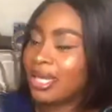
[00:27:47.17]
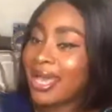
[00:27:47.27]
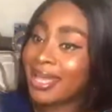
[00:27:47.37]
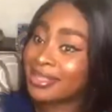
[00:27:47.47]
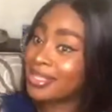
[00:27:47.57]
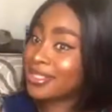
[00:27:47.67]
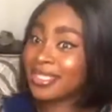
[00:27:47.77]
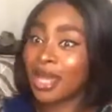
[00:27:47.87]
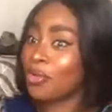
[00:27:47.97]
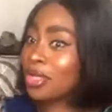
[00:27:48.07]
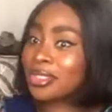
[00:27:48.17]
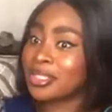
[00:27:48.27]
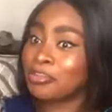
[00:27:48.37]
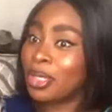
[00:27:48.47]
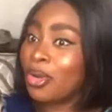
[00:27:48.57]
And this Jaguar
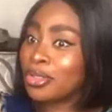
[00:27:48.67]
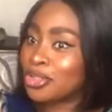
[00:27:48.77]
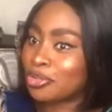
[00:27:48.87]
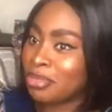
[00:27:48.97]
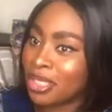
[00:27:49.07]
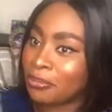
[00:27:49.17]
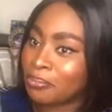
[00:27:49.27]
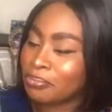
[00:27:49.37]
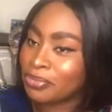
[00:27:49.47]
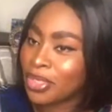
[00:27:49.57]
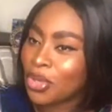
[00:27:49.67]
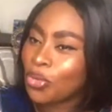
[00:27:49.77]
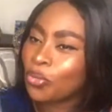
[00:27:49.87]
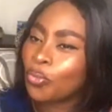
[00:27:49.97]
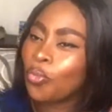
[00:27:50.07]
doesn't belong to me.
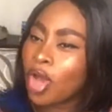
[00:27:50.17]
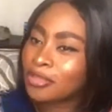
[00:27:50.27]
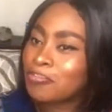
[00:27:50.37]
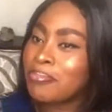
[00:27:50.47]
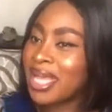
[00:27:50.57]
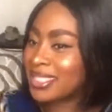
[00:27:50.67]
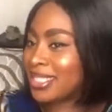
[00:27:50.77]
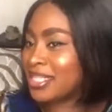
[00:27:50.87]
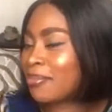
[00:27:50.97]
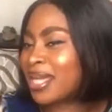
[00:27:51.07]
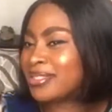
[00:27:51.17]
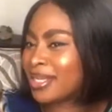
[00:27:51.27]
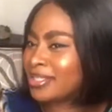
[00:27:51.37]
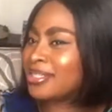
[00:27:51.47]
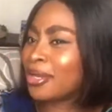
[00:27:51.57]
What message am I
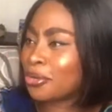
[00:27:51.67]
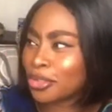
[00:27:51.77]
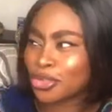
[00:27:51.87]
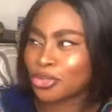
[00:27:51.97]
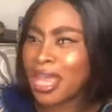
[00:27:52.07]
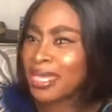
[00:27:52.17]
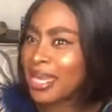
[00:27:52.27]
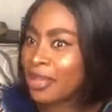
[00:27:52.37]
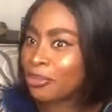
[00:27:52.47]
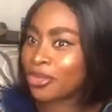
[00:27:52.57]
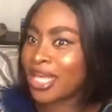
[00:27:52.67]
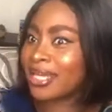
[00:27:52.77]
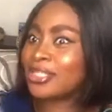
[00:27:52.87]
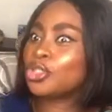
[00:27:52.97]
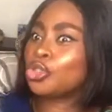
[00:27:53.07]
sending across to my
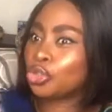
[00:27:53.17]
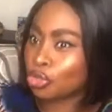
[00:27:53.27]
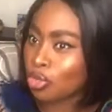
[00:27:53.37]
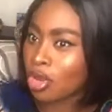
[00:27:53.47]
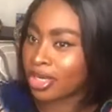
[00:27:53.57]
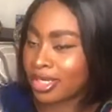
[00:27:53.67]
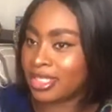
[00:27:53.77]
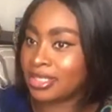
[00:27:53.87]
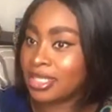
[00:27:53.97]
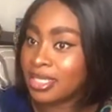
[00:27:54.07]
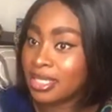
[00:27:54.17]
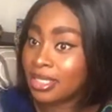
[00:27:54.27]
neighbor that is struggling